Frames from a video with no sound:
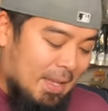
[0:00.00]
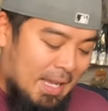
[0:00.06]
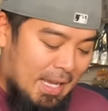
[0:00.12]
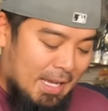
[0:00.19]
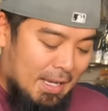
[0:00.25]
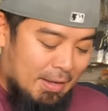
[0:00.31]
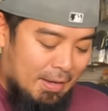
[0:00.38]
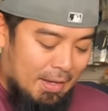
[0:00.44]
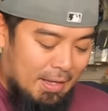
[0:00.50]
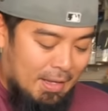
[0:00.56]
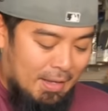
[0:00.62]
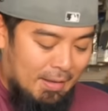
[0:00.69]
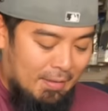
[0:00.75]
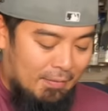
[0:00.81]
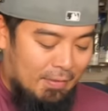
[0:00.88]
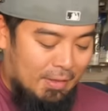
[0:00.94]
out
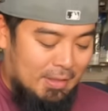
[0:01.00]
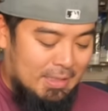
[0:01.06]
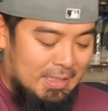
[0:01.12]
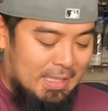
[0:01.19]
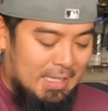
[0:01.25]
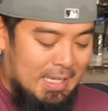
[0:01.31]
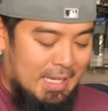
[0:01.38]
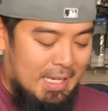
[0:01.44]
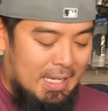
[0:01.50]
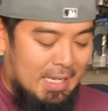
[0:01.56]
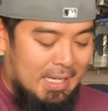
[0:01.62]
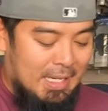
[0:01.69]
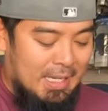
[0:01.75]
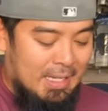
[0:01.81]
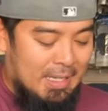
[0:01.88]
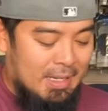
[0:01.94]
of, looks like,
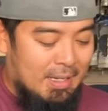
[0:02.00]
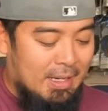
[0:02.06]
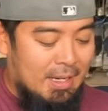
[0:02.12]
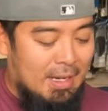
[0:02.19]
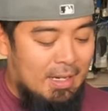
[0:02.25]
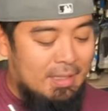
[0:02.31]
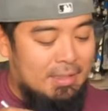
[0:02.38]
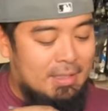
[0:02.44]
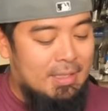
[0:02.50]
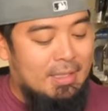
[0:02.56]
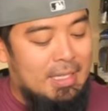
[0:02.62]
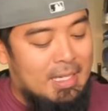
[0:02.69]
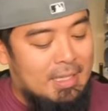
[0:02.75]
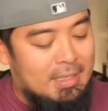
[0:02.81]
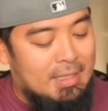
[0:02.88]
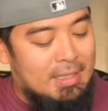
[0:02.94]
Austin,
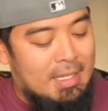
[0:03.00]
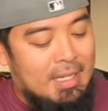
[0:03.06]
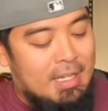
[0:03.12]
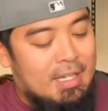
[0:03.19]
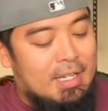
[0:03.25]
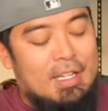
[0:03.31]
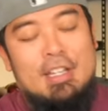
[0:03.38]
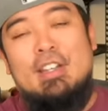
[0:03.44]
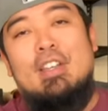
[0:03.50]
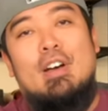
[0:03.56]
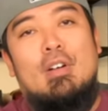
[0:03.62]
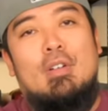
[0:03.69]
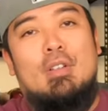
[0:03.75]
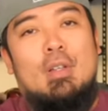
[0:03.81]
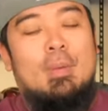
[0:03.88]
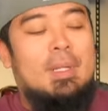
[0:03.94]
Texas.
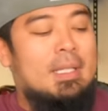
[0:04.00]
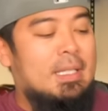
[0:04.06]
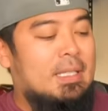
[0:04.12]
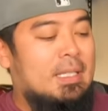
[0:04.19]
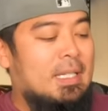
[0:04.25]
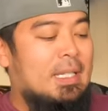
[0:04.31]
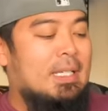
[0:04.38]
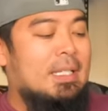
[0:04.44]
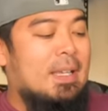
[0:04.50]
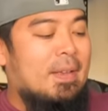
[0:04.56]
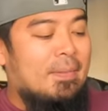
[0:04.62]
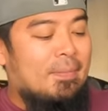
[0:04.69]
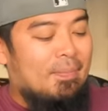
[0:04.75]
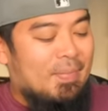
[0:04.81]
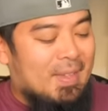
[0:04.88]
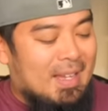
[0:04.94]
No clue what this is.
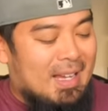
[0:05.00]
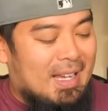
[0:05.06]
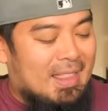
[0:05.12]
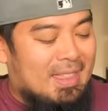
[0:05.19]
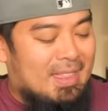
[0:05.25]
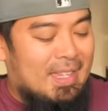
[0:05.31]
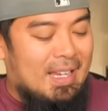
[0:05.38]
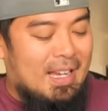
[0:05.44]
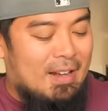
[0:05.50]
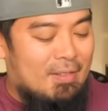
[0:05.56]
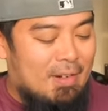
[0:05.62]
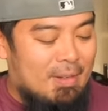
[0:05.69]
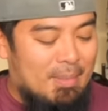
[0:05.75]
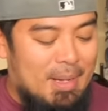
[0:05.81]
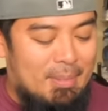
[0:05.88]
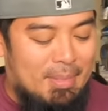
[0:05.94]
I think I
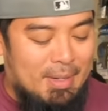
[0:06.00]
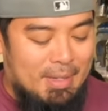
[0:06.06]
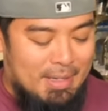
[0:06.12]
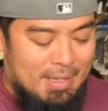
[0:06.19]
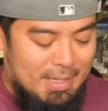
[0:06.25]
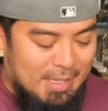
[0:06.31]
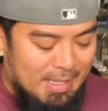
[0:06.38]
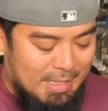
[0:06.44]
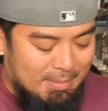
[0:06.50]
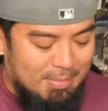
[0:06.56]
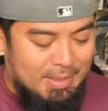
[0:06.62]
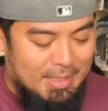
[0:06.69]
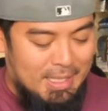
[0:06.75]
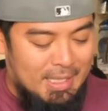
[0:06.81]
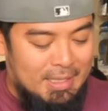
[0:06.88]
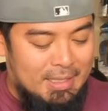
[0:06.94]
remember him
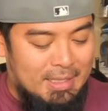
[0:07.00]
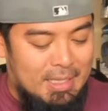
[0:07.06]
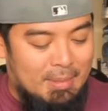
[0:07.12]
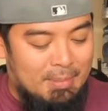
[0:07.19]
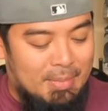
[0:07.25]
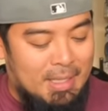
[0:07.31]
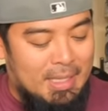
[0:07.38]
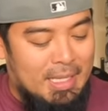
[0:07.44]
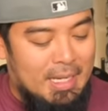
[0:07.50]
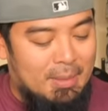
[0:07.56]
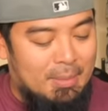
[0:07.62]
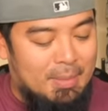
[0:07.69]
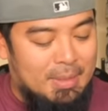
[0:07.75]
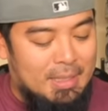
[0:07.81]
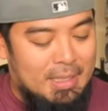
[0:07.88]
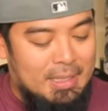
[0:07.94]
saying something that he
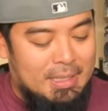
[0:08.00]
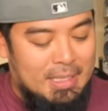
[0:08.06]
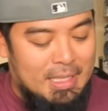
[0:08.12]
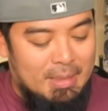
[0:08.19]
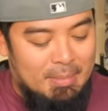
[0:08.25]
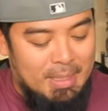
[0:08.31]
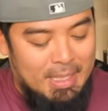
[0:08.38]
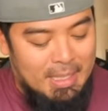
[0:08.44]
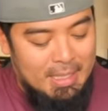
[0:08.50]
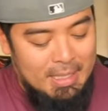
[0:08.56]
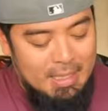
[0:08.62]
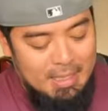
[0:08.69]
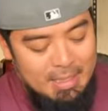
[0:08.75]
was gonna send me,